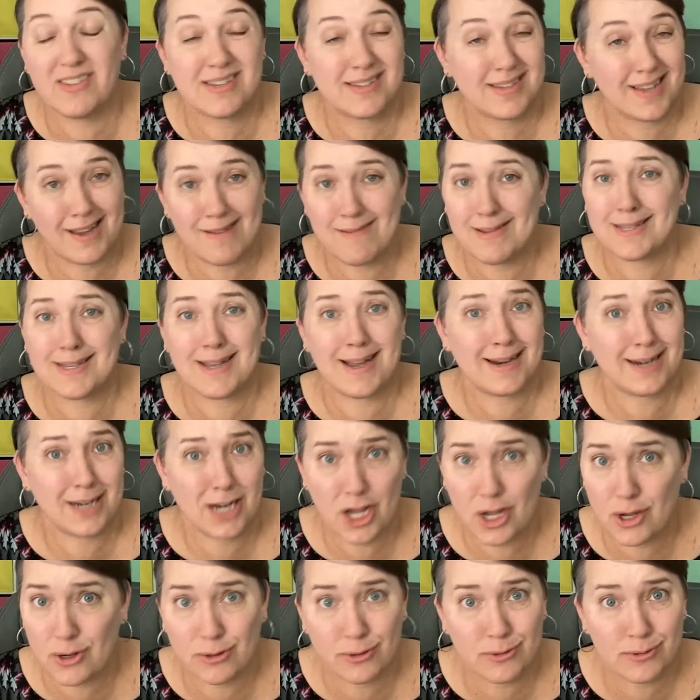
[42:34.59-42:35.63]
same exact
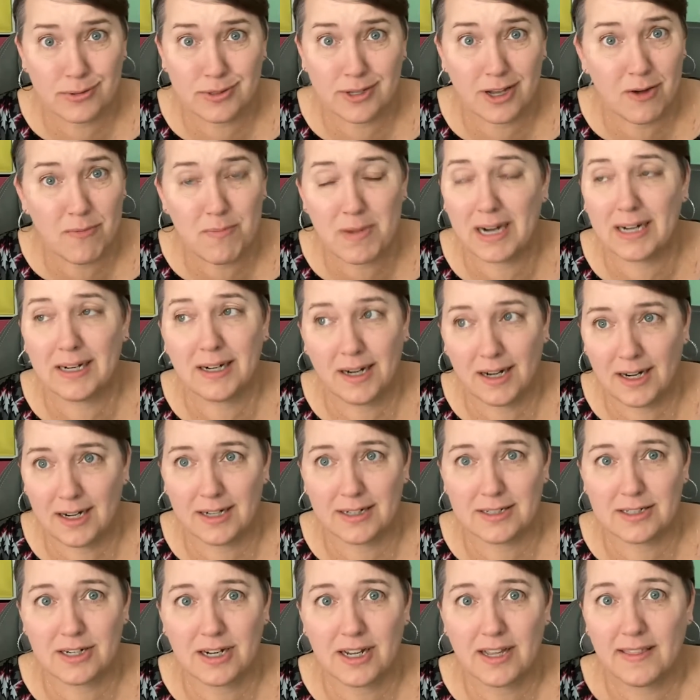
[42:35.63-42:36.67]
nose. Oh my
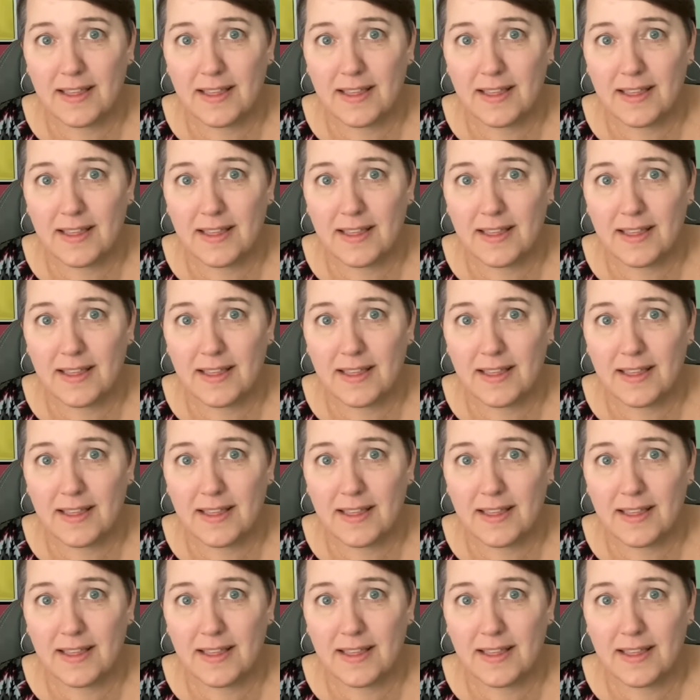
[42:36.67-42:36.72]
gosh.